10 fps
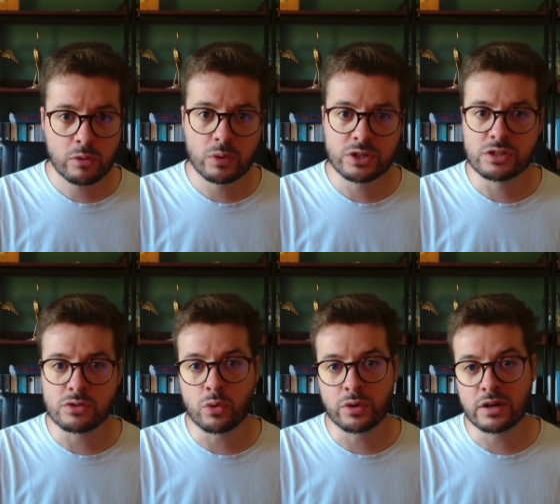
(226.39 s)
which is
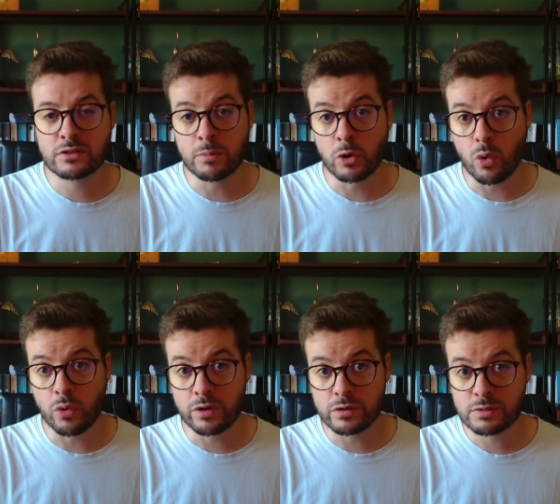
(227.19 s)
organized among
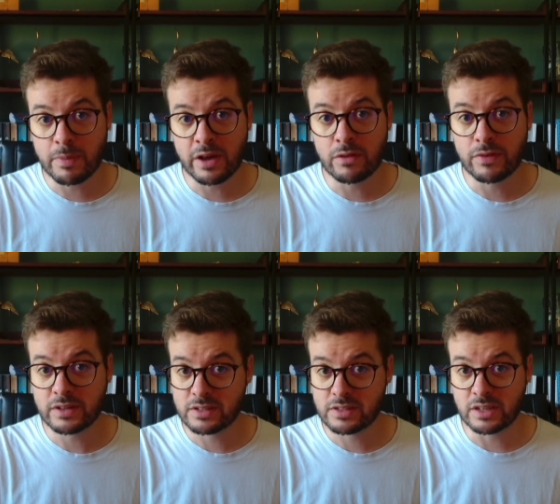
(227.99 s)
others by the
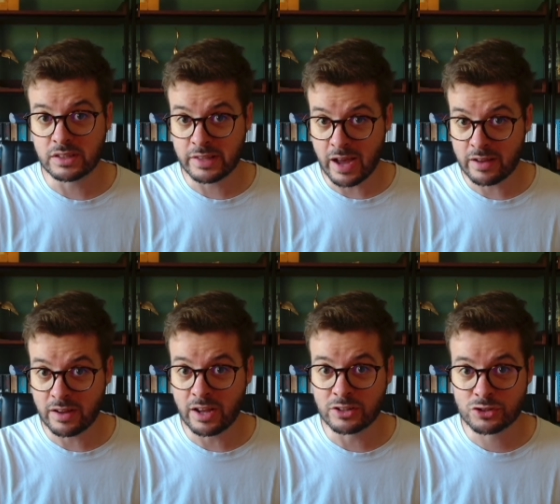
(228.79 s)
fantastic Jan
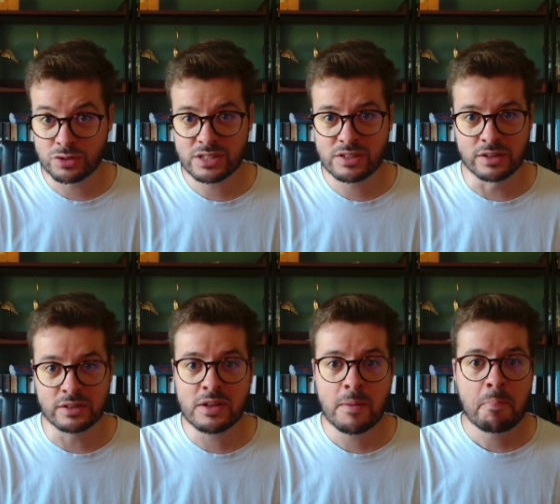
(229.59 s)
and Christian.